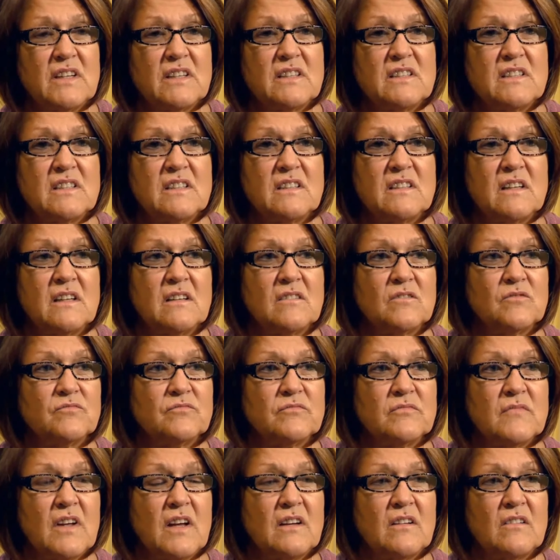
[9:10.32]
sets her
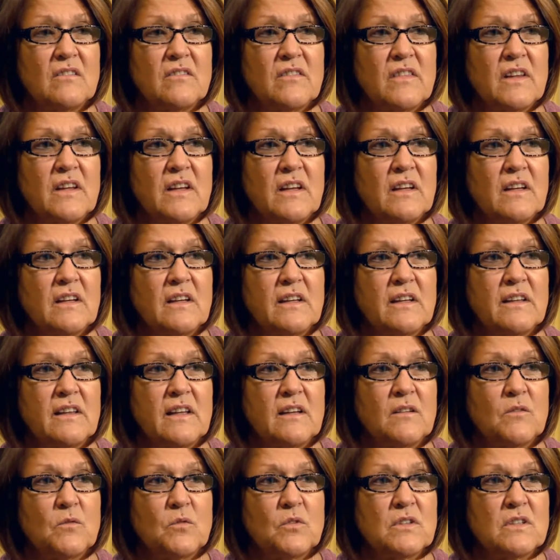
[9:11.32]
own agenda to the
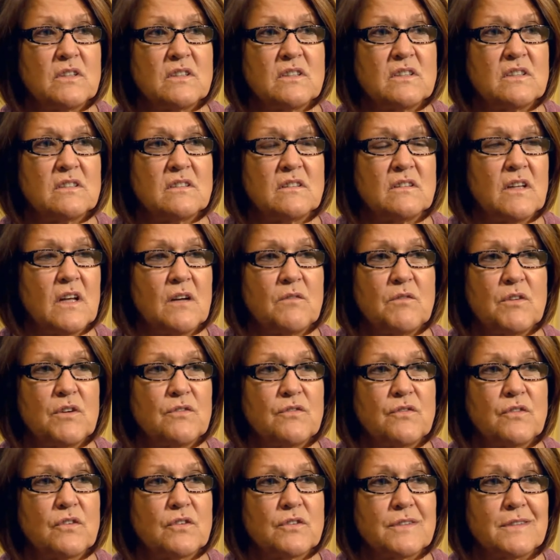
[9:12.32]
question, which is
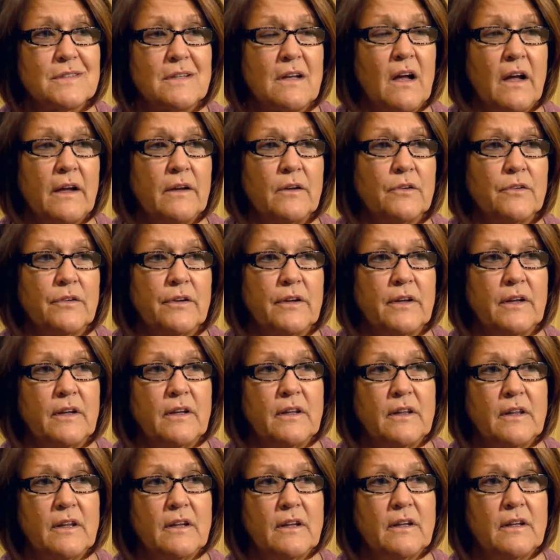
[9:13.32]
self-serving in
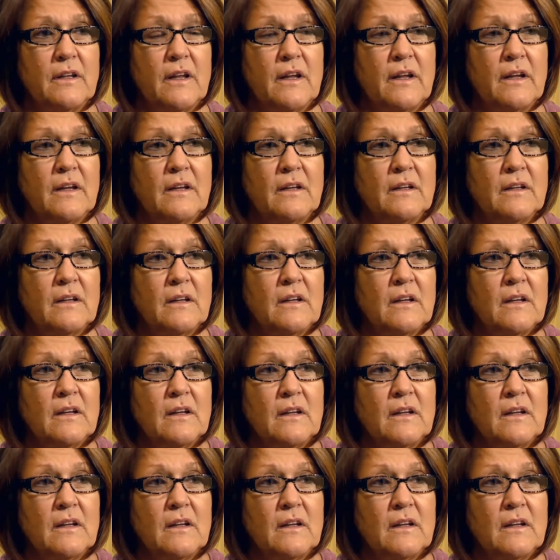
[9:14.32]
her response.